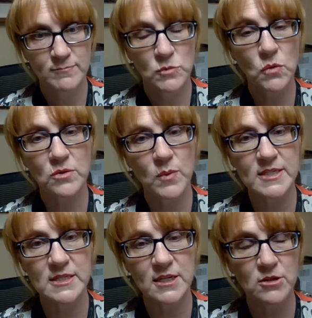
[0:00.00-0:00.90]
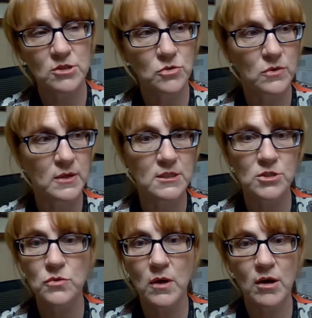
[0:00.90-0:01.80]
Northwest Territories,
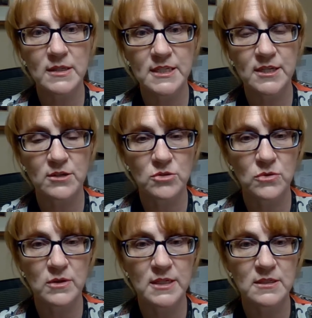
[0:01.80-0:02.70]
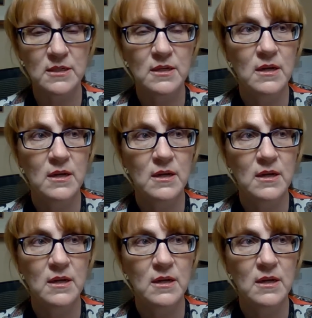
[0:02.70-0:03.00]
Yukon Territories.